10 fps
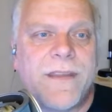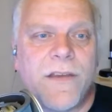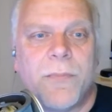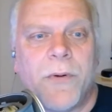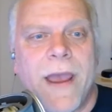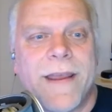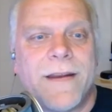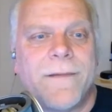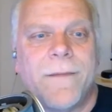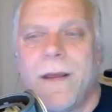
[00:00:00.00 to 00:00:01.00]
Thank you,
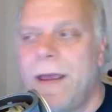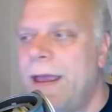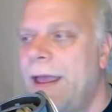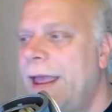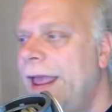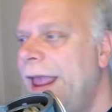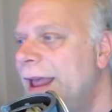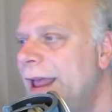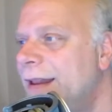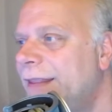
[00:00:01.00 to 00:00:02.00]
Brian.
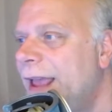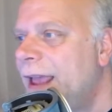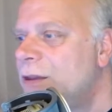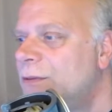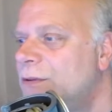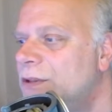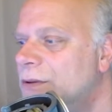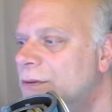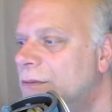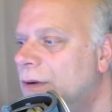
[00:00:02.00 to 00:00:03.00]
And thank you
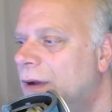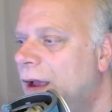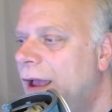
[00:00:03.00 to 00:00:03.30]
to